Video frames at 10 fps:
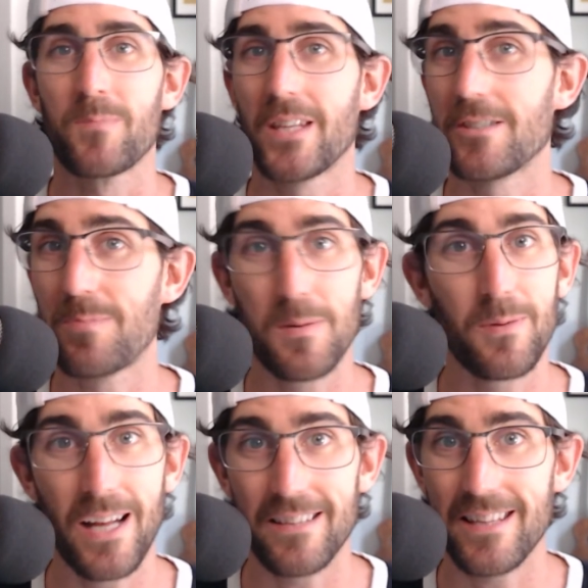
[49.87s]
There's
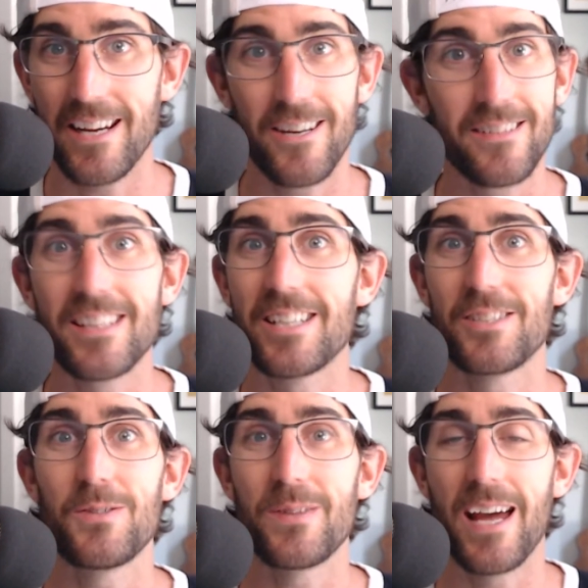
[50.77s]
people out there that can
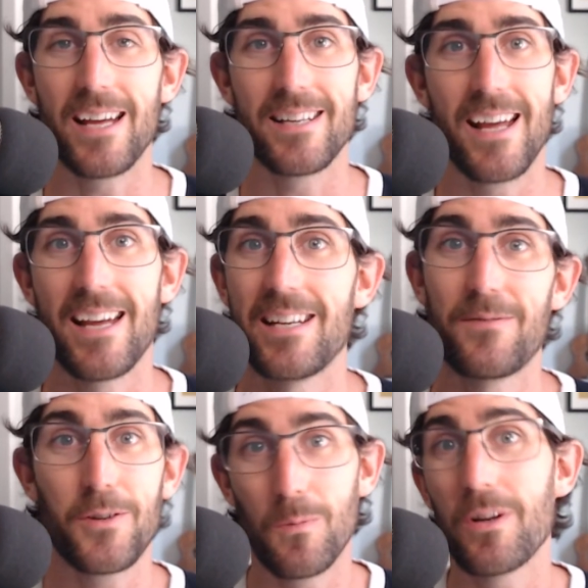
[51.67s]
do that. And
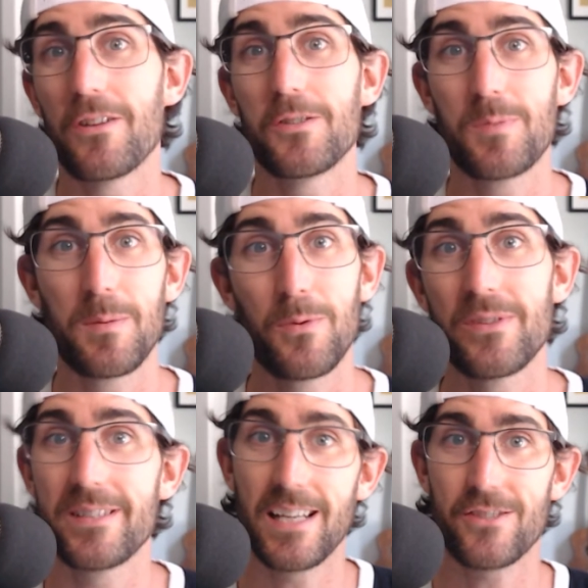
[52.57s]
if you're one of those people,
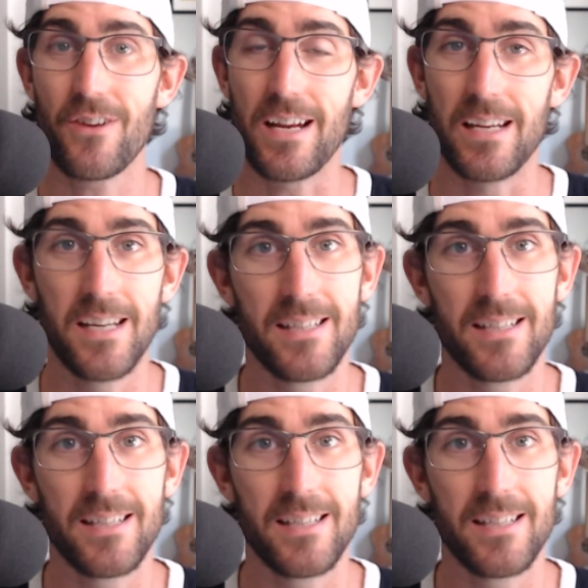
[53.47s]
then that's great.